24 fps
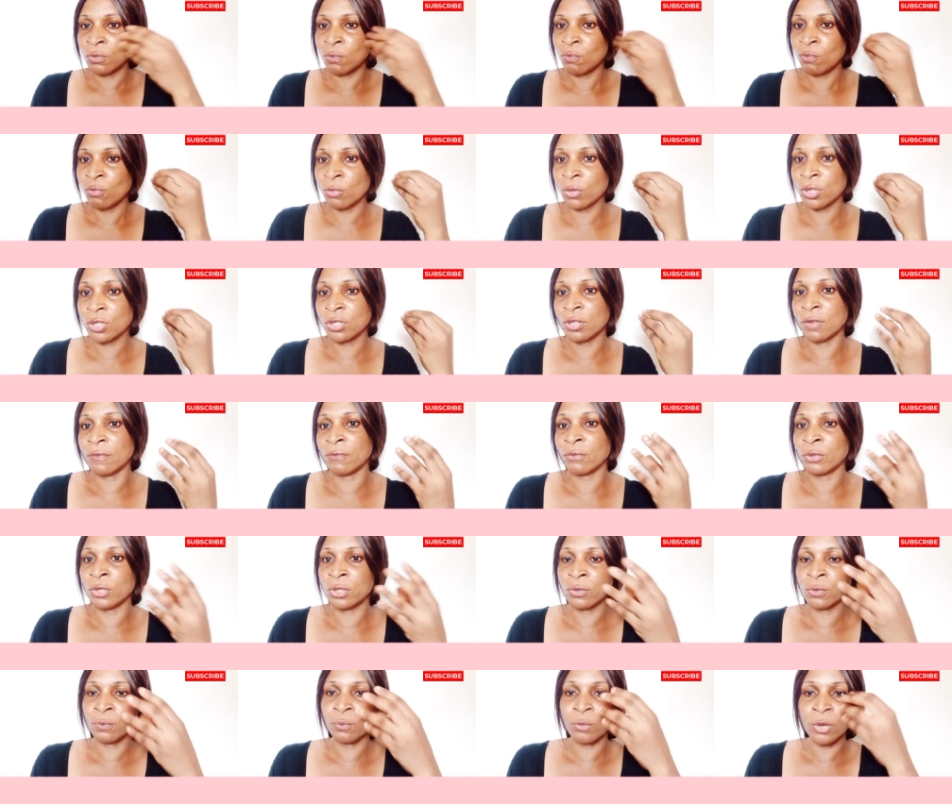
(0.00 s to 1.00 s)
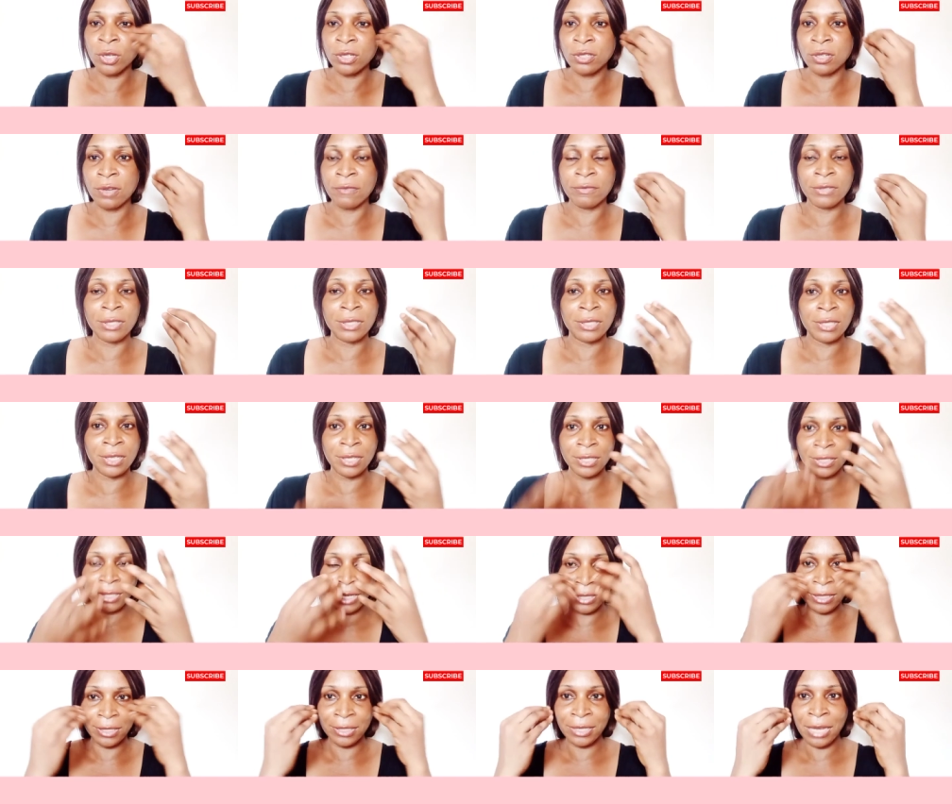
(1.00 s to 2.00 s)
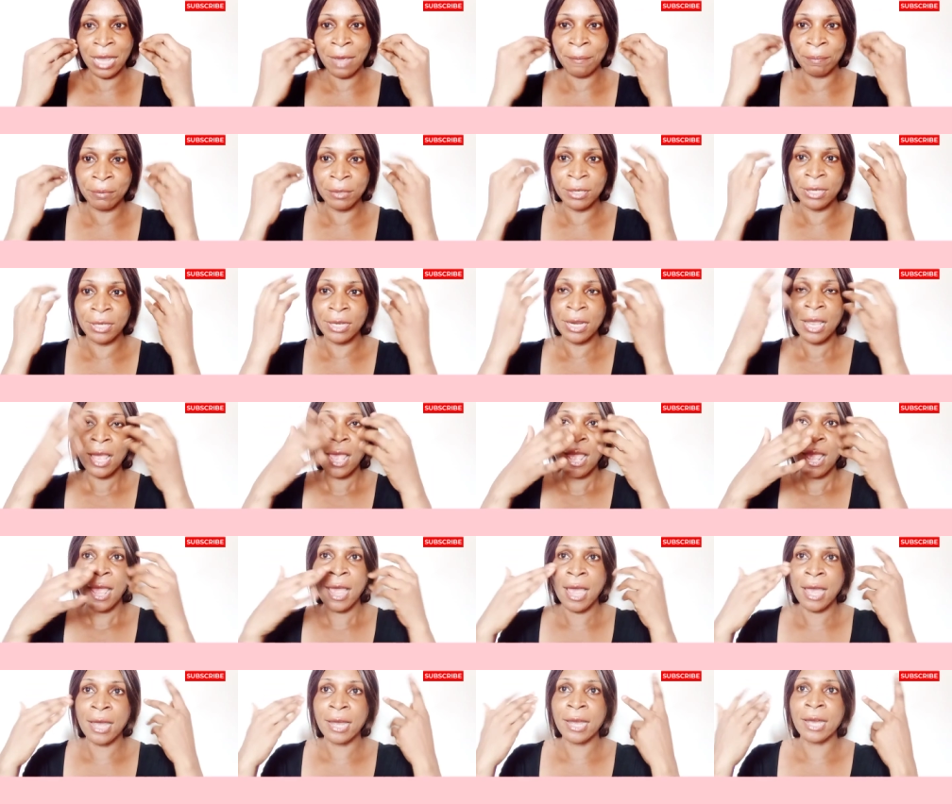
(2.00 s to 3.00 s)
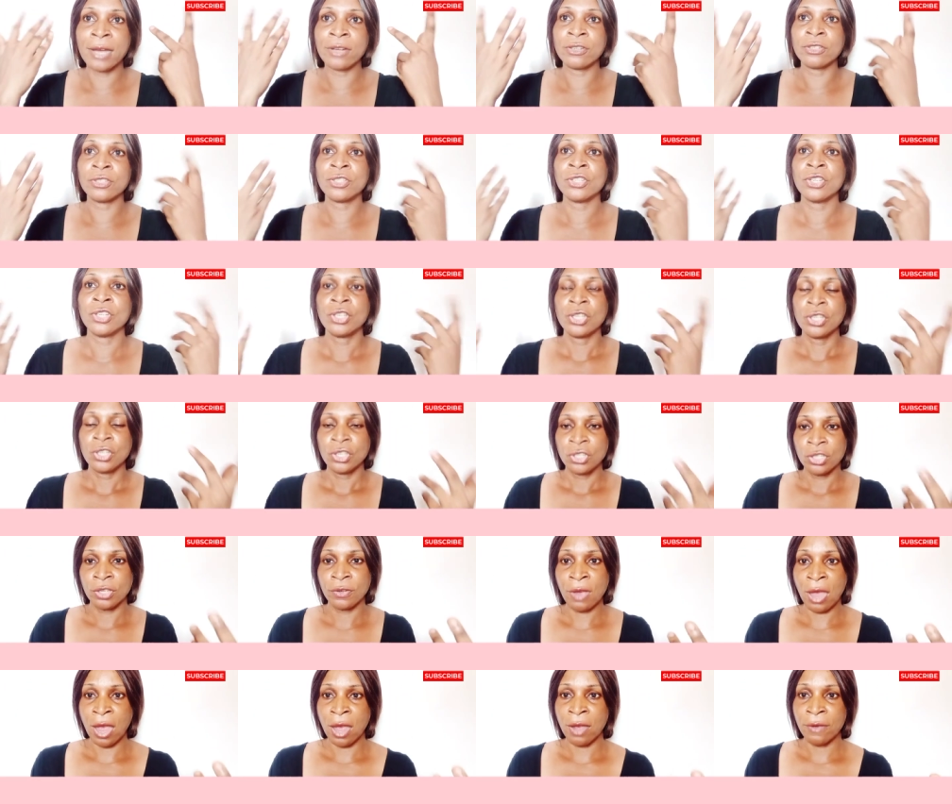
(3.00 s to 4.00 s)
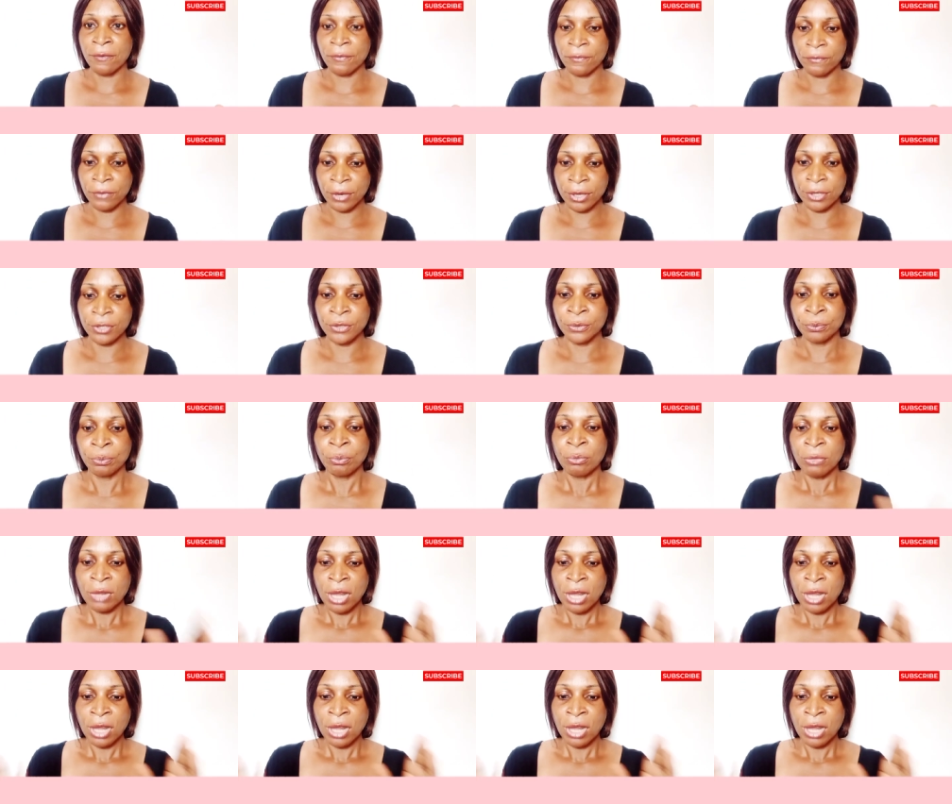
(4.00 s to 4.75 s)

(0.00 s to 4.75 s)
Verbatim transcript: most of with most of the things that is happening around the, our face.